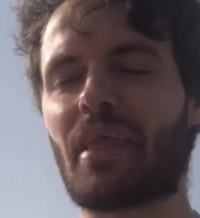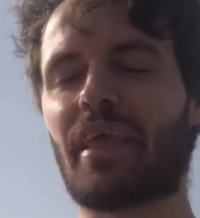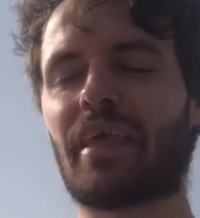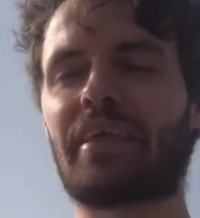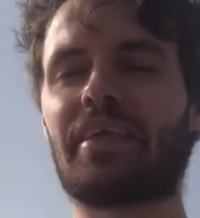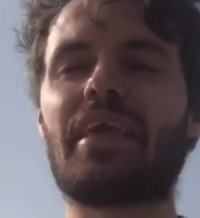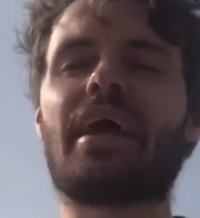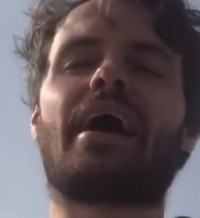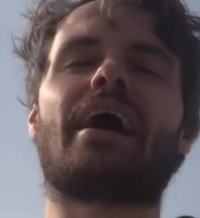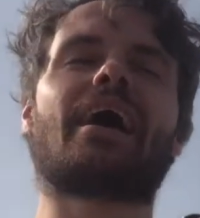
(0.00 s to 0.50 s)

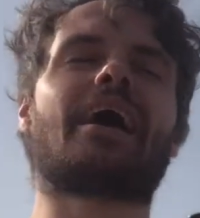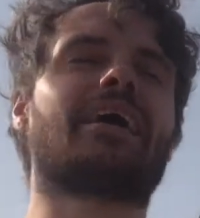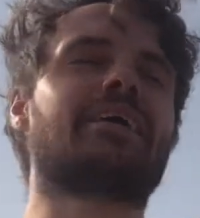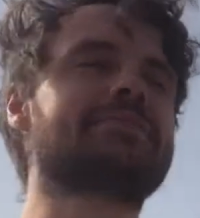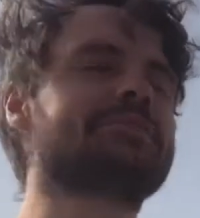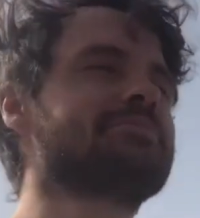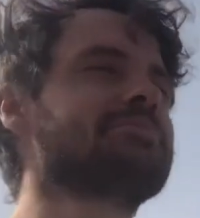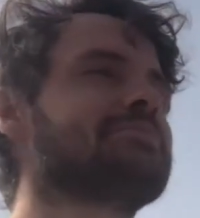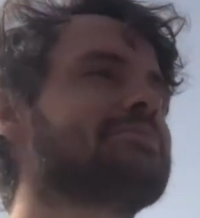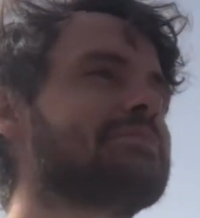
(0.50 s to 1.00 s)
Yeah.
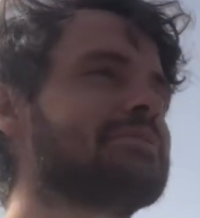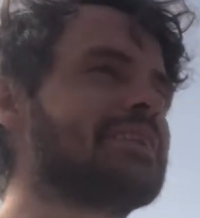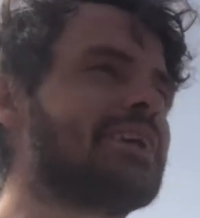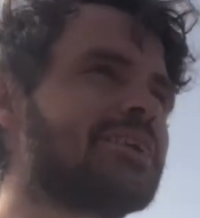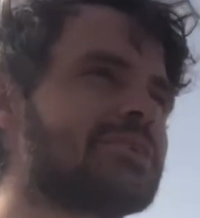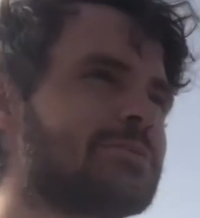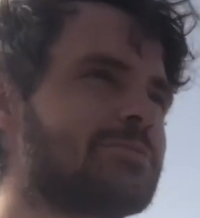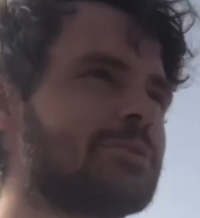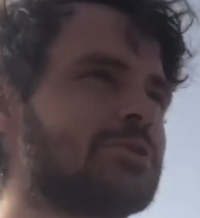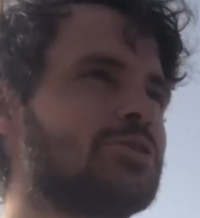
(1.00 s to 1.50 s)

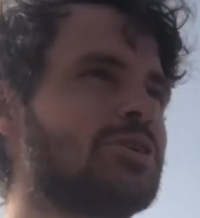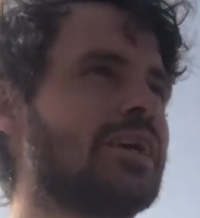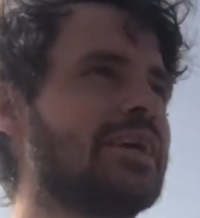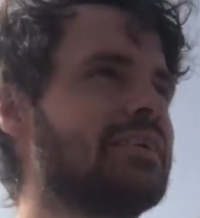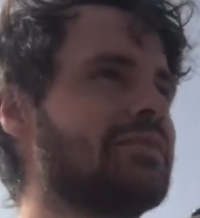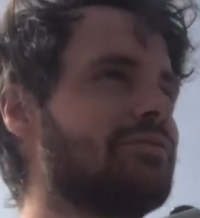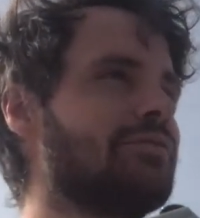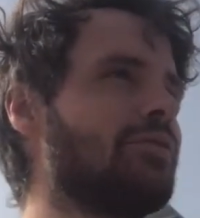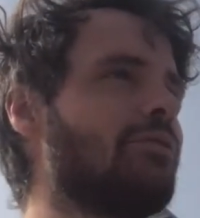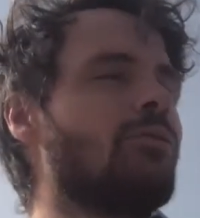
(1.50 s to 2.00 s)
Lost my train
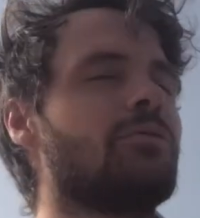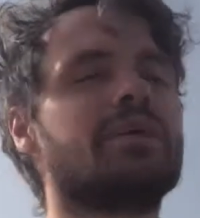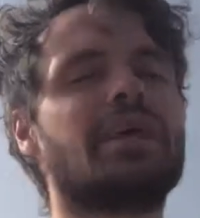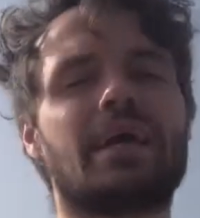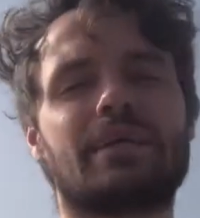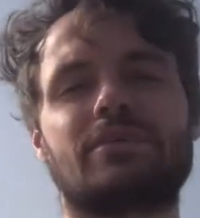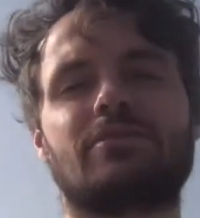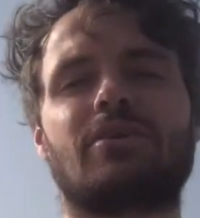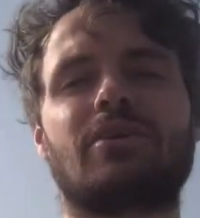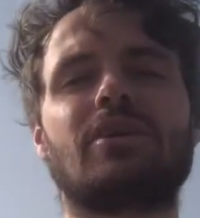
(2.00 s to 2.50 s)
of thought. Yeah,
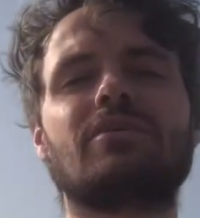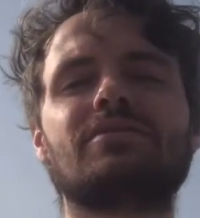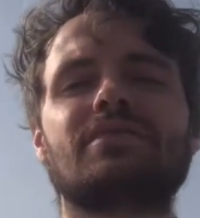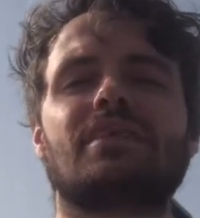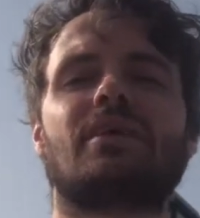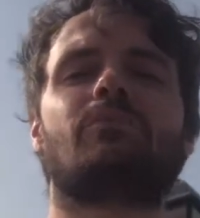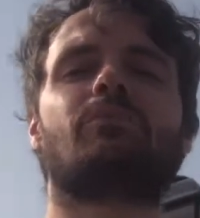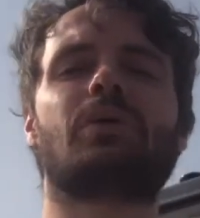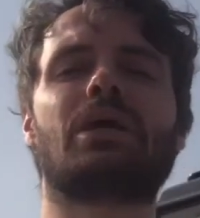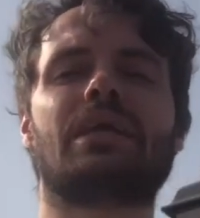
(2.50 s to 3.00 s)
so I don't
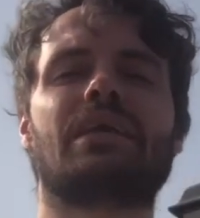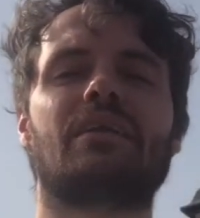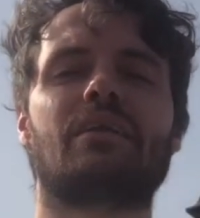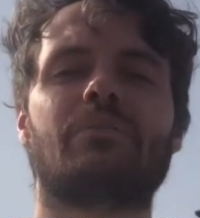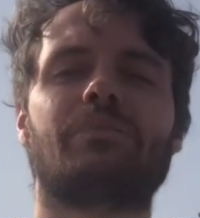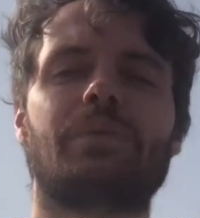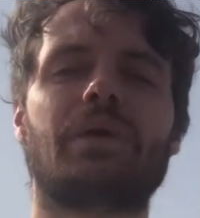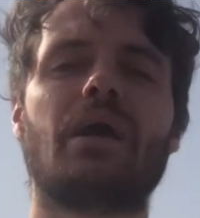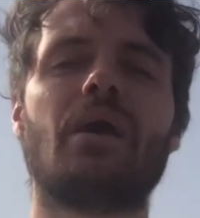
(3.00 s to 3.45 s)
see him picking up